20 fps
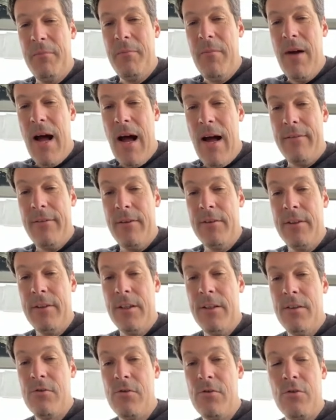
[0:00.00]

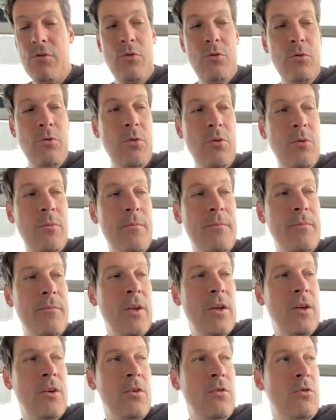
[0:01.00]
advantage to
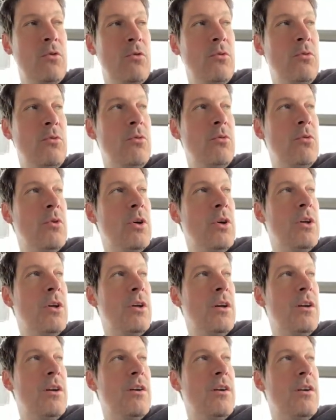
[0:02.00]
to
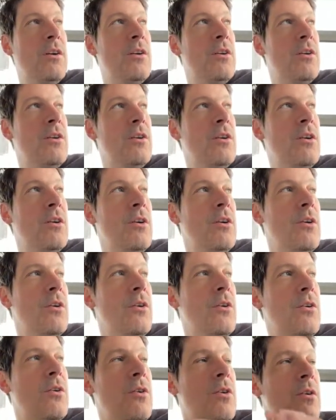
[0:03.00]
uh,
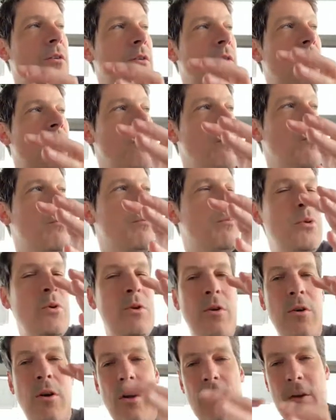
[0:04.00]
put a
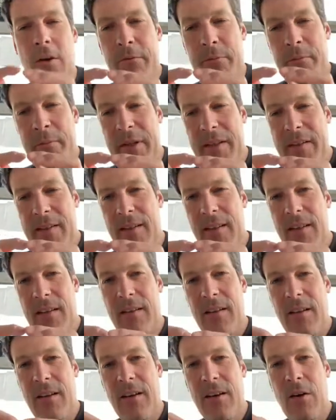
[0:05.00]
lot of pieces.
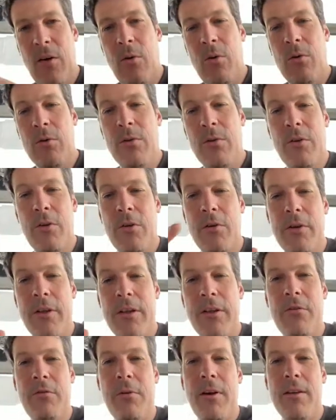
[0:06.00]
All the going
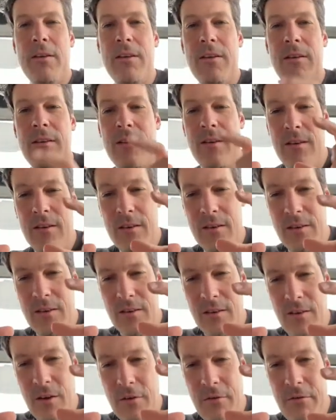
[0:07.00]
train is in
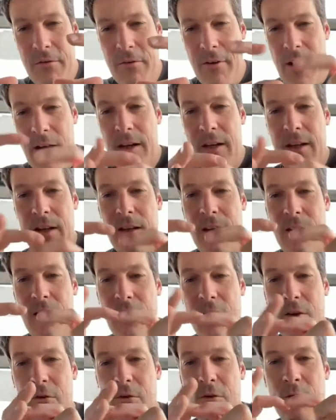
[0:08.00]
a very
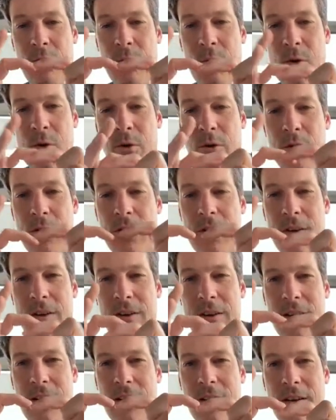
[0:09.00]
small
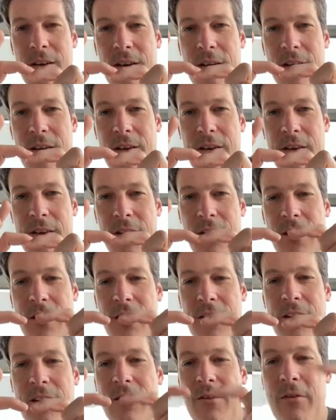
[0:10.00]

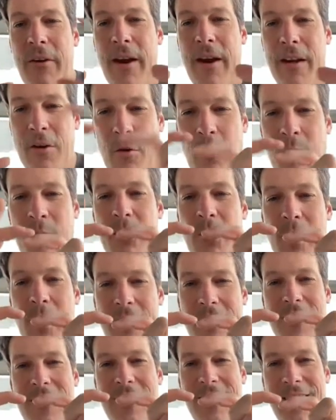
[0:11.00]
it's very
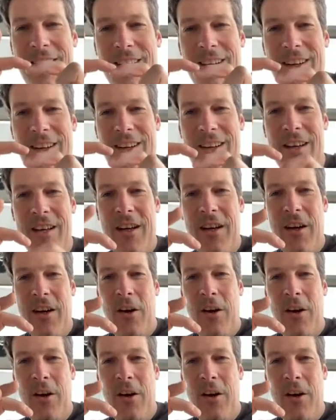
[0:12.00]
compressed. Mm.